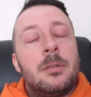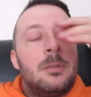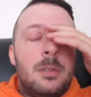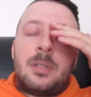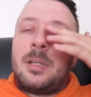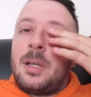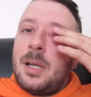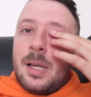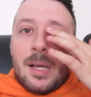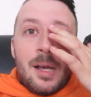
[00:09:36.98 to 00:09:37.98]

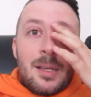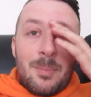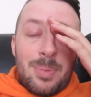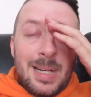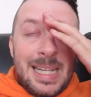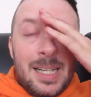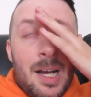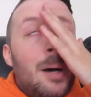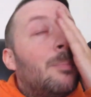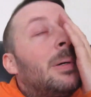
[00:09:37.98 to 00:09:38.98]
a complete and
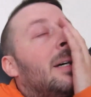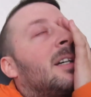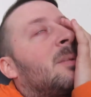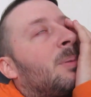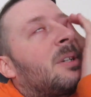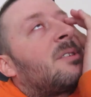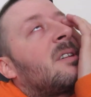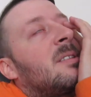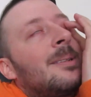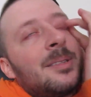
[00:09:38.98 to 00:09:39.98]
utter burk because I
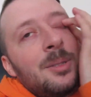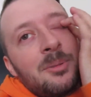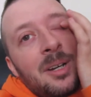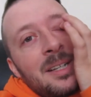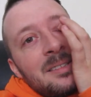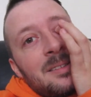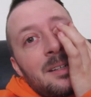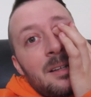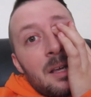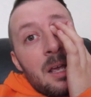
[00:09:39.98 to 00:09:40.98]
said to you guys
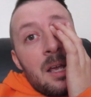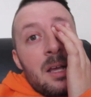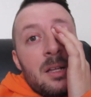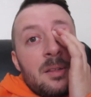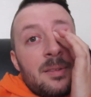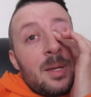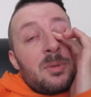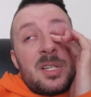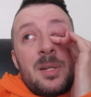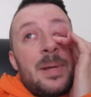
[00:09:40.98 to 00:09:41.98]
that there
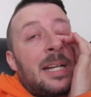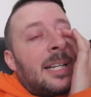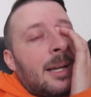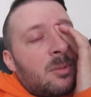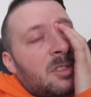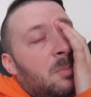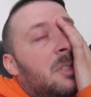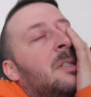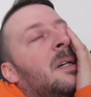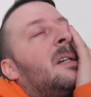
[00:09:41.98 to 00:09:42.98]
was going to be an
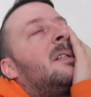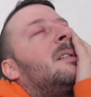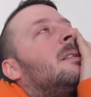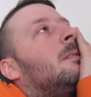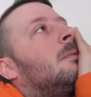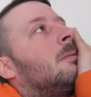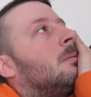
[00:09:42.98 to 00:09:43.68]
announcement and